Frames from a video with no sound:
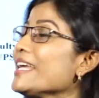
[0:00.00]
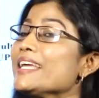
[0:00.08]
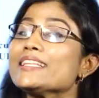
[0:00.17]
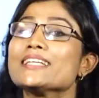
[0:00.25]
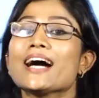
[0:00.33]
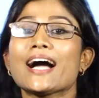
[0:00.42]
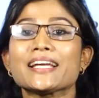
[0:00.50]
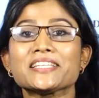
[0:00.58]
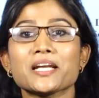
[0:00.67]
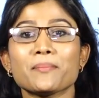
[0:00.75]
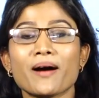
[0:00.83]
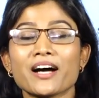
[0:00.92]
in the
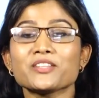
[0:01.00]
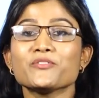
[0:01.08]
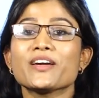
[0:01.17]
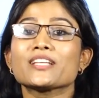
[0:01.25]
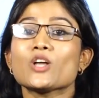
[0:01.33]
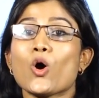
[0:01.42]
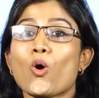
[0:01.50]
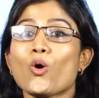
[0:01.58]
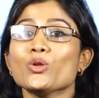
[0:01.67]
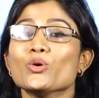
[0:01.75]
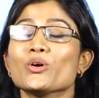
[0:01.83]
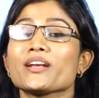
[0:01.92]
Hyderabad where the
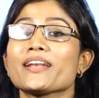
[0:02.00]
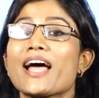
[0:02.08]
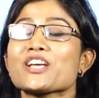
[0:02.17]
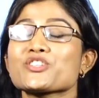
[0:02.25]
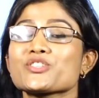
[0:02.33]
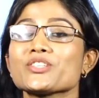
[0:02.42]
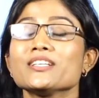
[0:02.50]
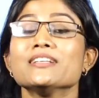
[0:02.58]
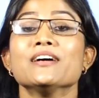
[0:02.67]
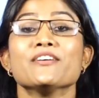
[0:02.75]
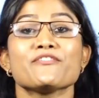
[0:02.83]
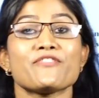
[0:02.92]
all over national
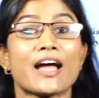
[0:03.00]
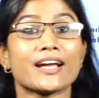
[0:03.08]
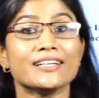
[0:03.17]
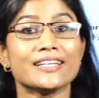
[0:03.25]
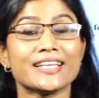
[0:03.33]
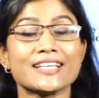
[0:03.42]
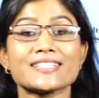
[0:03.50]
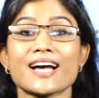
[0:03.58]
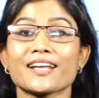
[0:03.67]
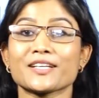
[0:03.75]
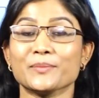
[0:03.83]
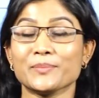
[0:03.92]
faculties
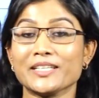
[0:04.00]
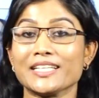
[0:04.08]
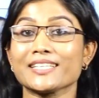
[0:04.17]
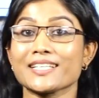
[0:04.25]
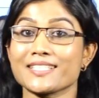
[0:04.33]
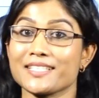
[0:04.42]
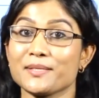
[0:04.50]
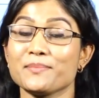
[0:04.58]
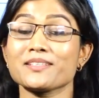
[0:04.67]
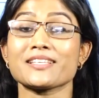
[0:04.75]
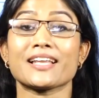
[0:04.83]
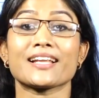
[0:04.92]
are completing their
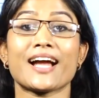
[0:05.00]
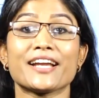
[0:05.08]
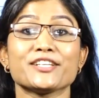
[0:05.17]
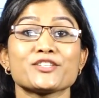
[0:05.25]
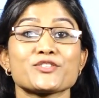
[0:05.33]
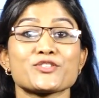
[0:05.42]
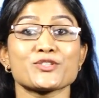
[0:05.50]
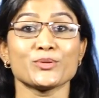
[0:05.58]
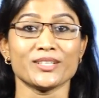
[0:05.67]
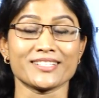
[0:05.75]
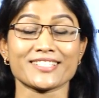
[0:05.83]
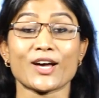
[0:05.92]
syllabus and guiding to
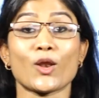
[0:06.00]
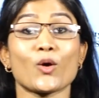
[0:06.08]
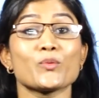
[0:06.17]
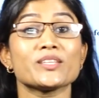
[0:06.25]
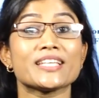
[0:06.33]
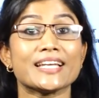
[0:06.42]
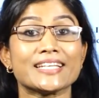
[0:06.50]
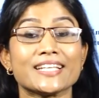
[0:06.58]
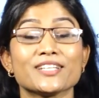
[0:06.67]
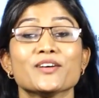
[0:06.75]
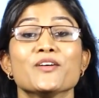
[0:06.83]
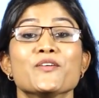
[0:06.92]
students along with getting
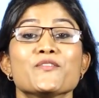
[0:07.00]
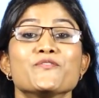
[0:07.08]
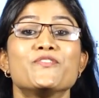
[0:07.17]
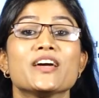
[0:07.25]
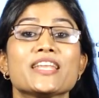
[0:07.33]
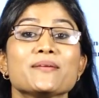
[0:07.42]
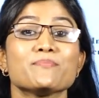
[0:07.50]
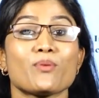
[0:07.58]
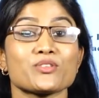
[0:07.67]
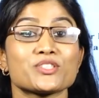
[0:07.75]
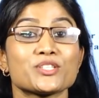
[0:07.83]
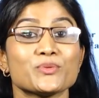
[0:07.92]
the very
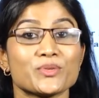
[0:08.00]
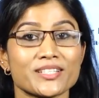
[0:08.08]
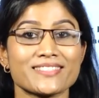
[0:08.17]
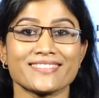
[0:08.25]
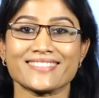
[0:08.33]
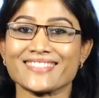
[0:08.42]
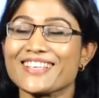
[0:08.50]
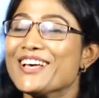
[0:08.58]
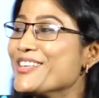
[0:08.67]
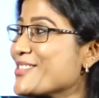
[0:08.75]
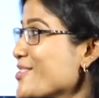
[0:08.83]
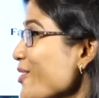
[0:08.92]
positive results.
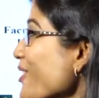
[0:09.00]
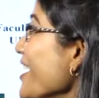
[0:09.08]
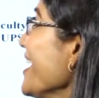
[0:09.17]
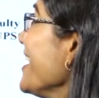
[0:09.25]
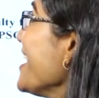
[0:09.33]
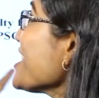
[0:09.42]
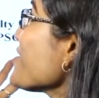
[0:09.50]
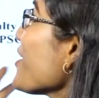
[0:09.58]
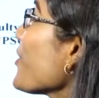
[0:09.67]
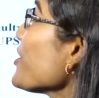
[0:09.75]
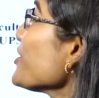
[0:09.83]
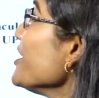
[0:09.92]
So we are
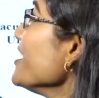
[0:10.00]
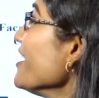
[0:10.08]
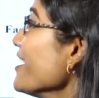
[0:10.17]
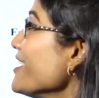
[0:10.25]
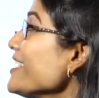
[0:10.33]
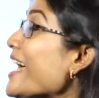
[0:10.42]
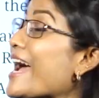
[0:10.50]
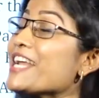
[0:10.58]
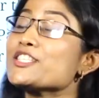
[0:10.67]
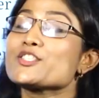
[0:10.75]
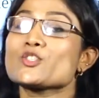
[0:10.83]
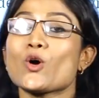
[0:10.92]
going to learn and
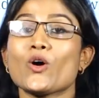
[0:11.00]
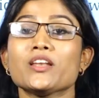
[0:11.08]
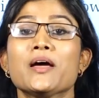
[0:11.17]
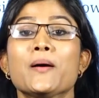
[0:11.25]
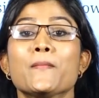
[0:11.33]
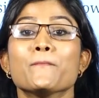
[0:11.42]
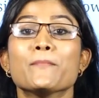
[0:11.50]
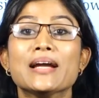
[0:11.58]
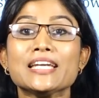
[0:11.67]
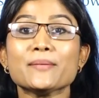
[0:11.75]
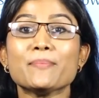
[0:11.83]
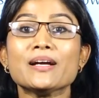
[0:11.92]
solve
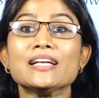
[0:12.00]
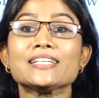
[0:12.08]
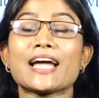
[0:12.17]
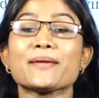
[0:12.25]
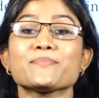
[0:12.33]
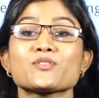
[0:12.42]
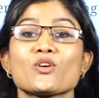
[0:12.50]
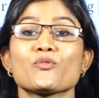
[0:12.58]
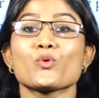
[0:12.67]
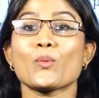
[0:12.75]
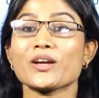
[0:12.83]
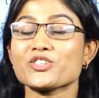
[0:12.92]
multiple types
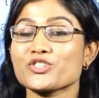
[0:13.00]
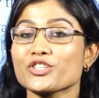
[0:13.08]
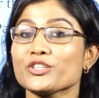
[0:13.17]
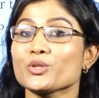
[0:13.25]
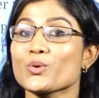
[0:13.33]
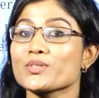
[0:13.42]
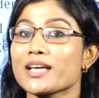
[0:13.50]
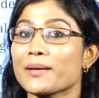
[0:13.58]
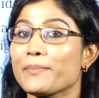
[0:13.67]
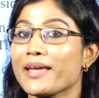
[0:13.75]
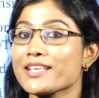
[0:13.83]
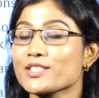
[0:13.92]
of questions. Those are
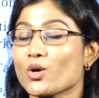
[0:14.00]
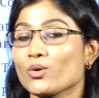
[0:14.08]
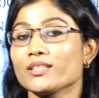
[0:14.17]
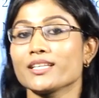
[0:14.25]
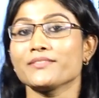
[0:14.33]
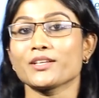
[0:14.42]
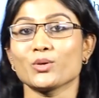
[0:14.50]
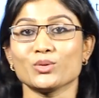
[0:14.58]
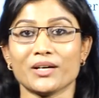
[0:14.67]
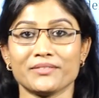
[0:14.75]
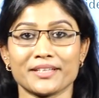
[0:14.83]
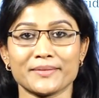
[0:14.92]
based on the river
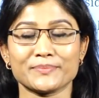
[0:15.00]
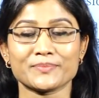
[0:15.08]
Godavari.